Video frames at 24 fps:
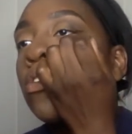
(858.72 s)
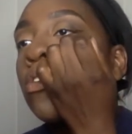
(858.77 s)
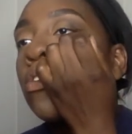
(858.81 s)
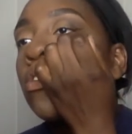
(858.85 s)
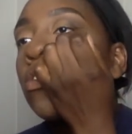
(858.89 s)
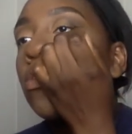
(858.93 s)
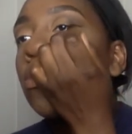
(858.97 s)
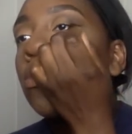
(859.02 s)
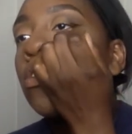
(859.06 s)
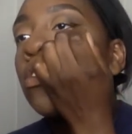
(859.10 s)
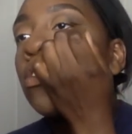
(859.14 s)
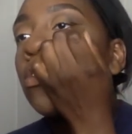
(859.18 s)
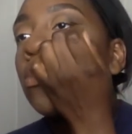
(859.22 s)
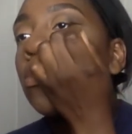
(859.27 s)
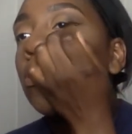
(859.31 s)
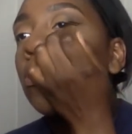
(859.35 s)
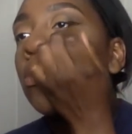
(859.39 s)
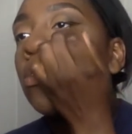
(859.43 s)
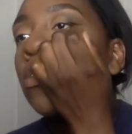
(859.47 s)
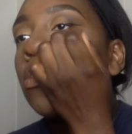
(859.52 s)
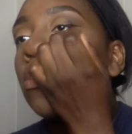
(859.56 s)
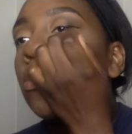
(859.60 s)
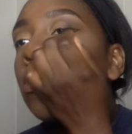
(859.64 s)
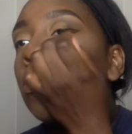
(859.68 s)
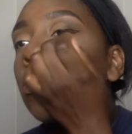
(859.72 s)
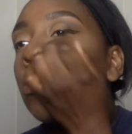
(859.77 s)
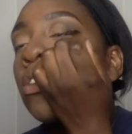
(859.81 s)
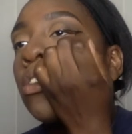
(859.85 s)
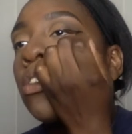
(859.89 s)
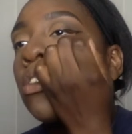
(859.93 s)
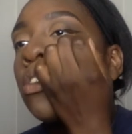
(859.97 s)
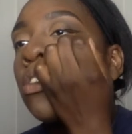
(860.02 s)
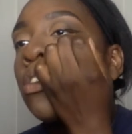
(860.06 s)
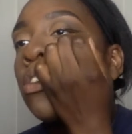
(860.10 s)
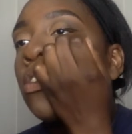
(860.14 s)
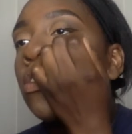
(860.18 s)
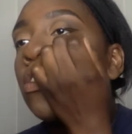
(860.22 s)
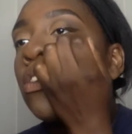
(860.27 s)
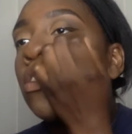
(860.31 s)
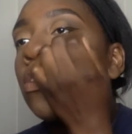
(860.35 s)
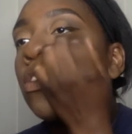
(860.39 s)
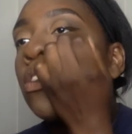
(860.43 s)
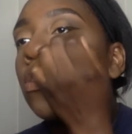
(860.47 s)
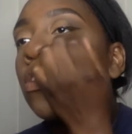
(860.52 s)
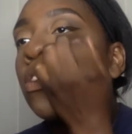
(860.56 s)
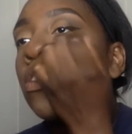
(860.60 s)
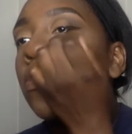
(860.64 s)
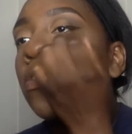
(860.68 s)
without it, but I don't like them as
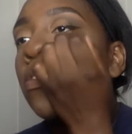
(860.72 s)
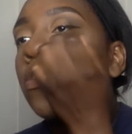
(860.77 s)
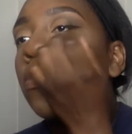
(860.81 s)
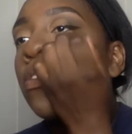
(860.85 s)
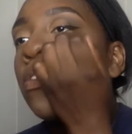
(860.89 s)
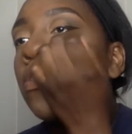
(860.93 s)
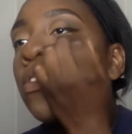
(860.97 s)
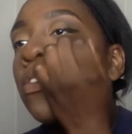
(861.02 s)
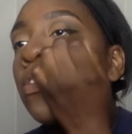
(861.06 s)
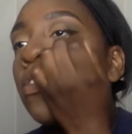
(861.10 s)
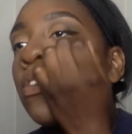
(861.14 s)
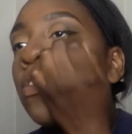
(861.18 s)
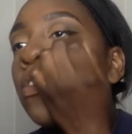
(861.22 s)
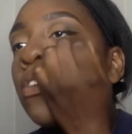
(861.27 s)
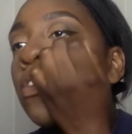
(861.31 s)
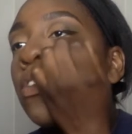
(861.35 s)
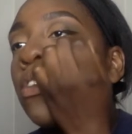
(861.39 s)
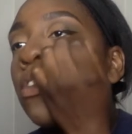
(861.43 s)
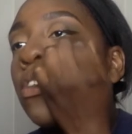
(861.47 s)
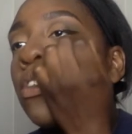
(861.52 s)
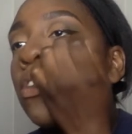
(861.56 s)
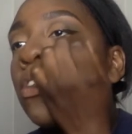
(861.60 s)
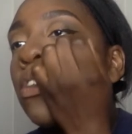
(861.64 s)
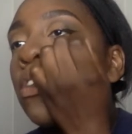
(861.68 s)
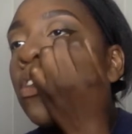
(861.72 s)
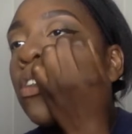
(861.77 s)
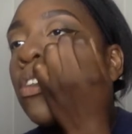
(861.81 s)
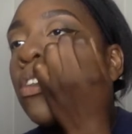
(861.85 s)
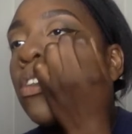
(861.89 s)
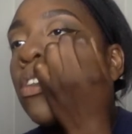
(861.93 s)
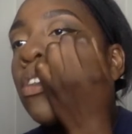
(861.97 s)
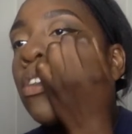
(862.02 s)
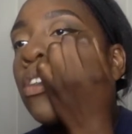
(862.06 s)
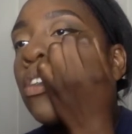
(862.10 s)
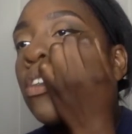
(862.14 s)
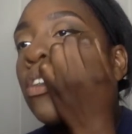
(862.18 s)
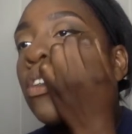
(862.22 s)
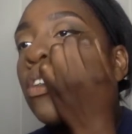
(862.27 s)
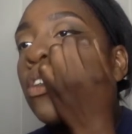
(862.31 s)
much. I love me a wing